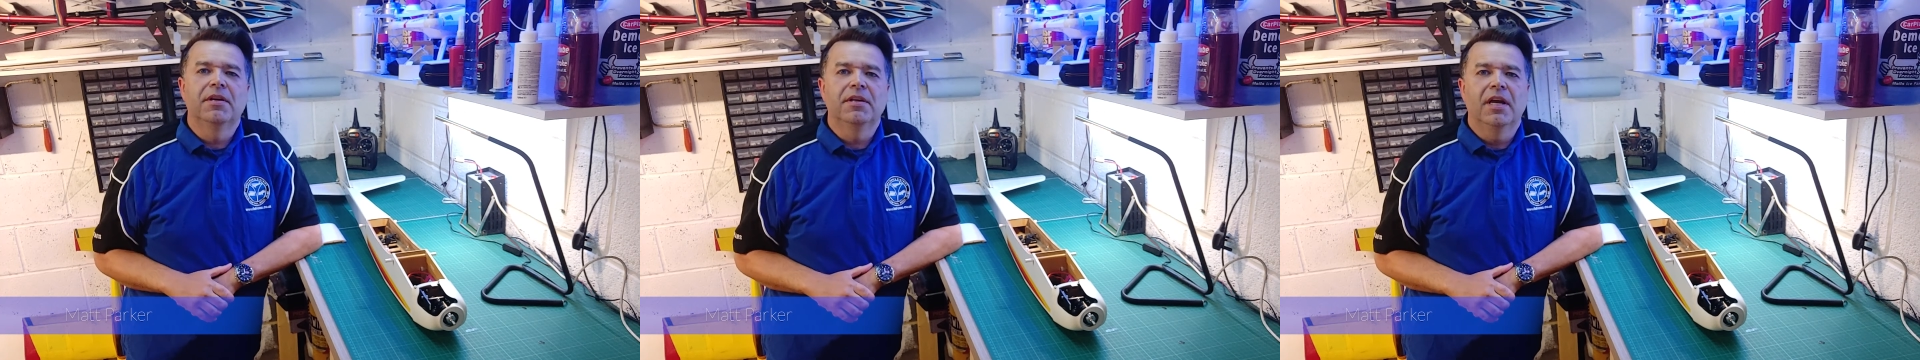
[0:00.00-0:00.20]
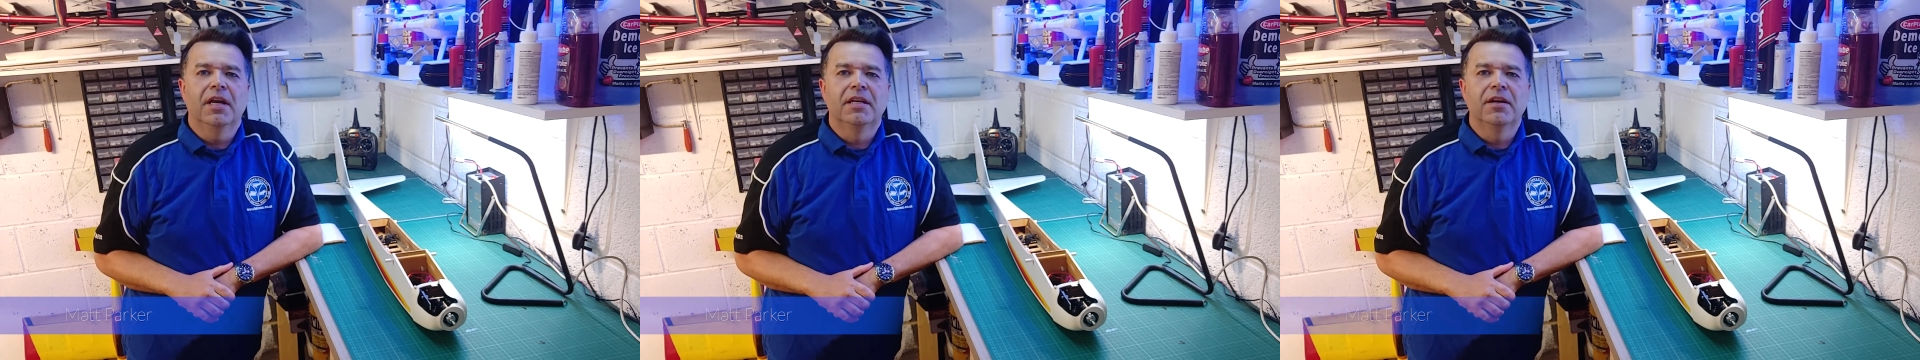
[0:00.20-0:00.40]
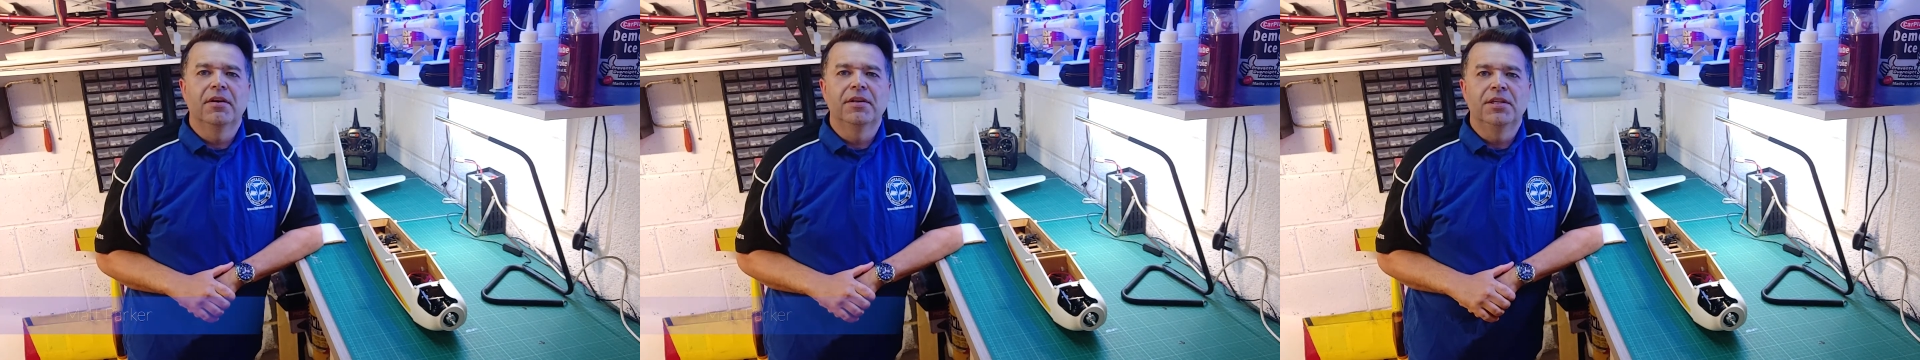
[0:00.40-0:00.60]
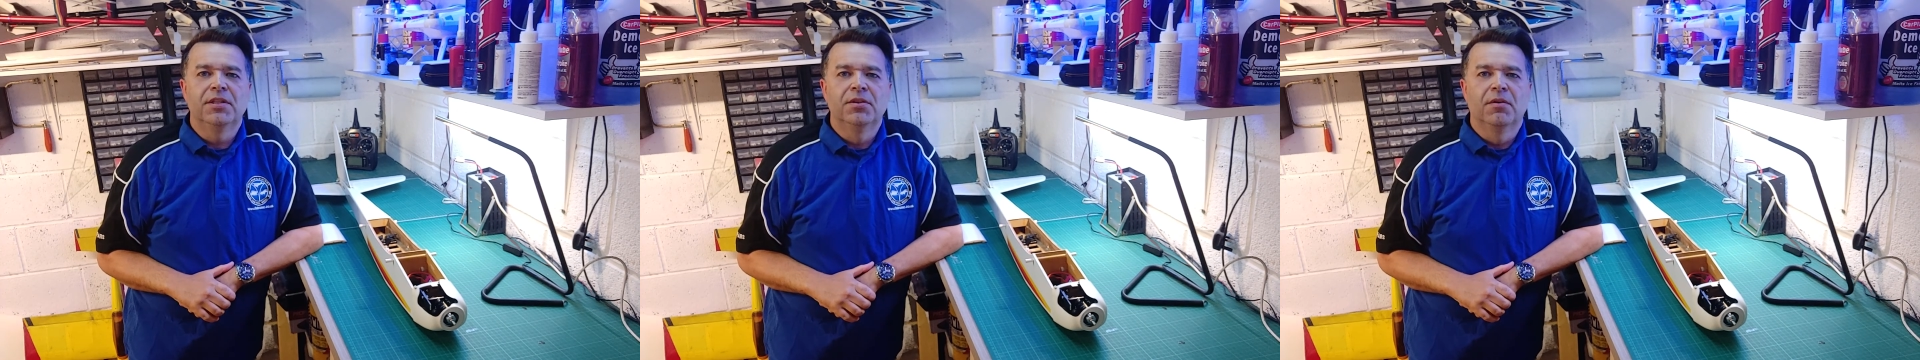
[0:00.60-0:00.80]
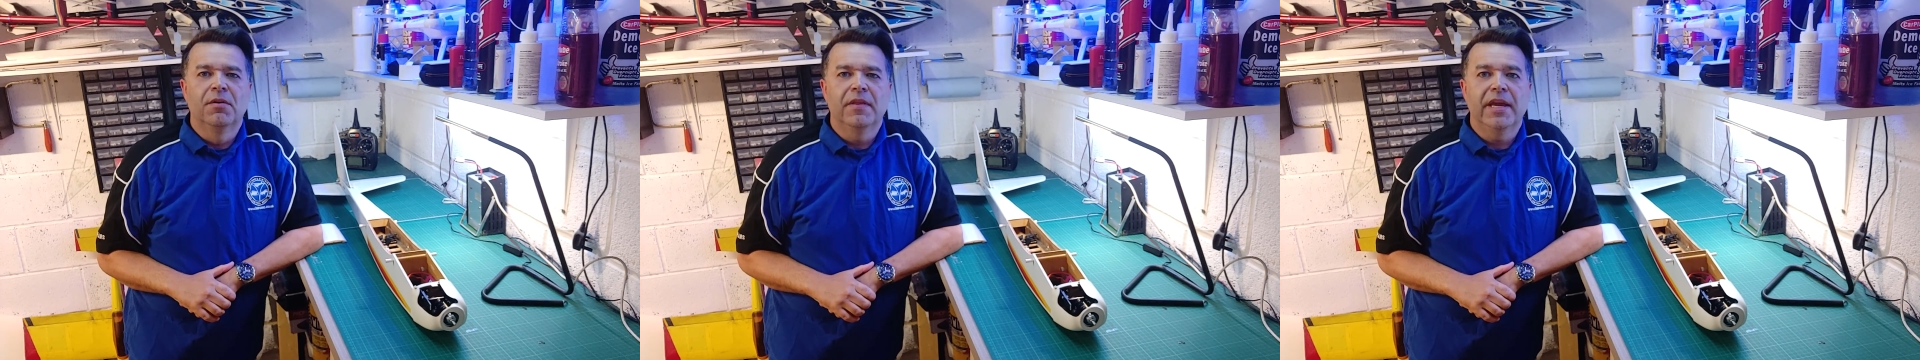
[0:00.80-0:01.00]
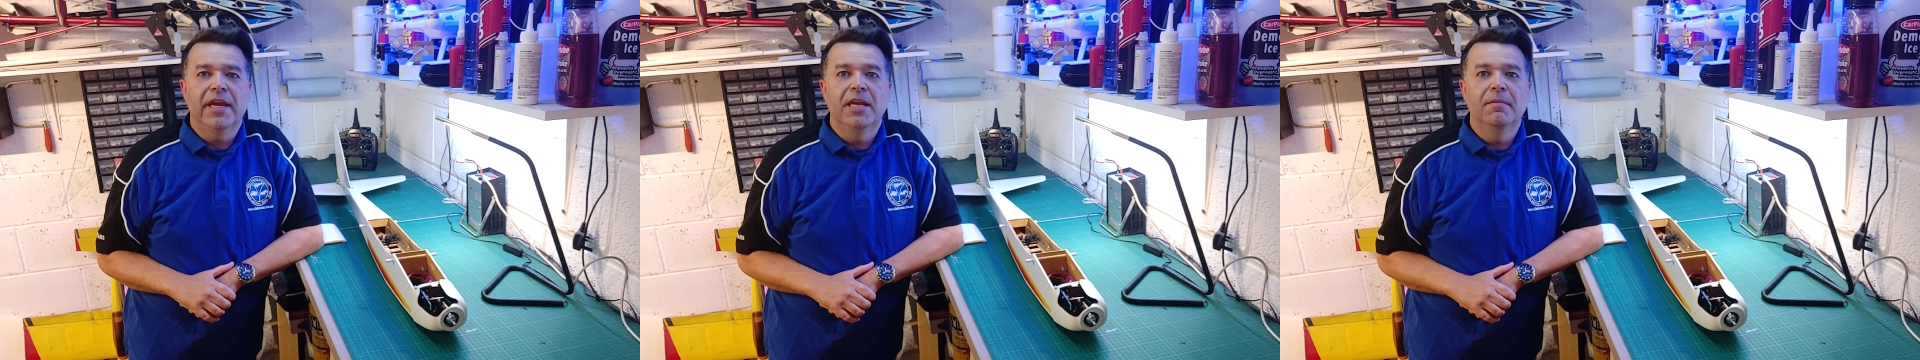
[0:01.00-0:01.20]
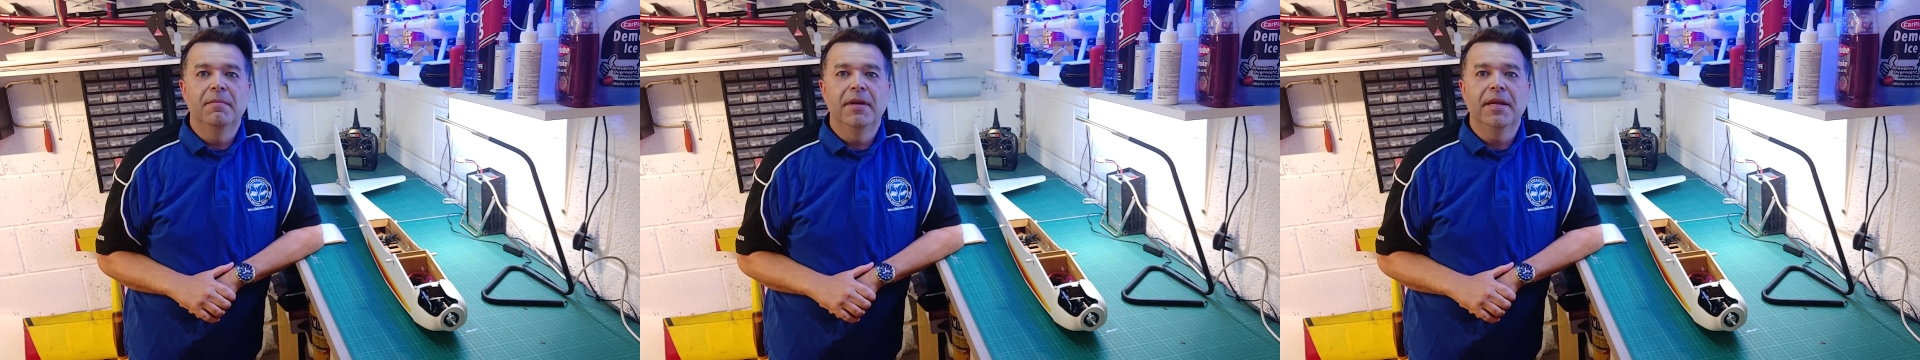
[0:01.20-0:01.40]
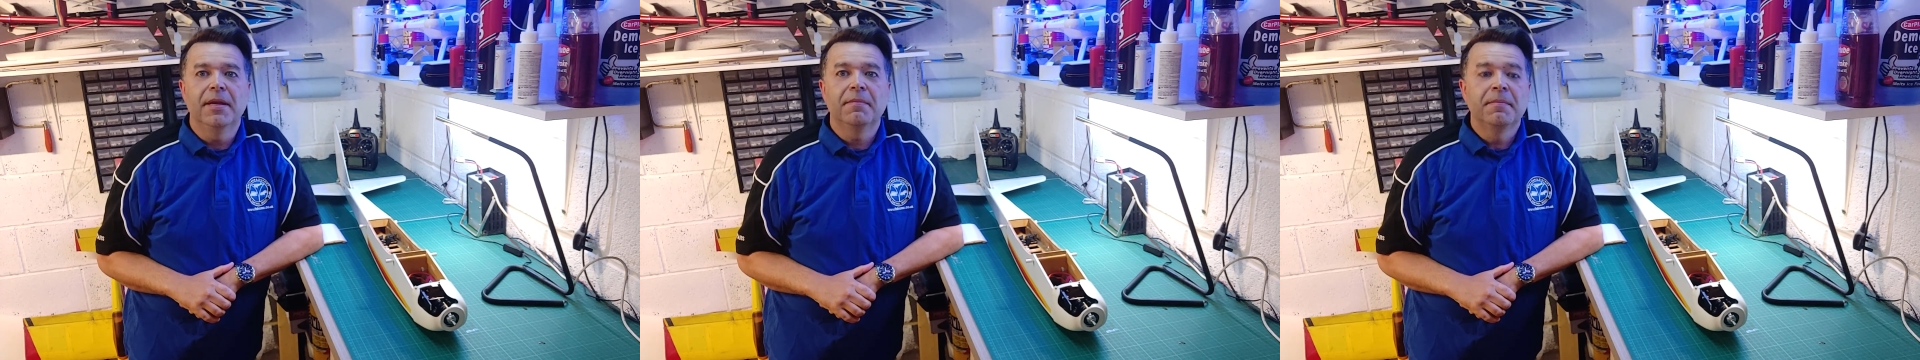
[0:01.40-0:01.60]
a guided tour of that in a
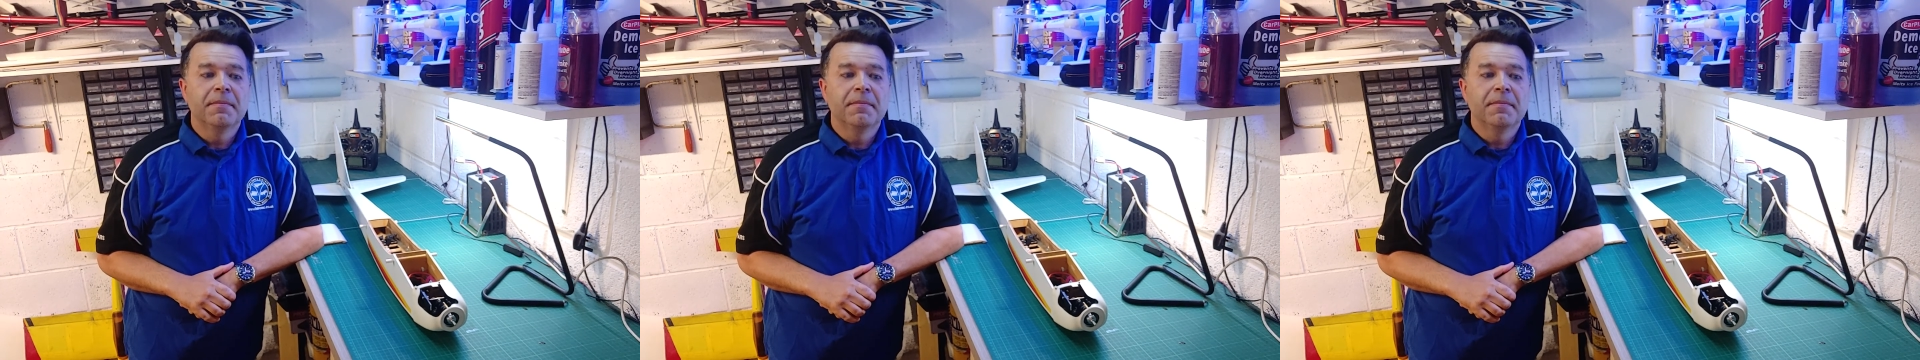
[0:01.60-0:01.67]
minute.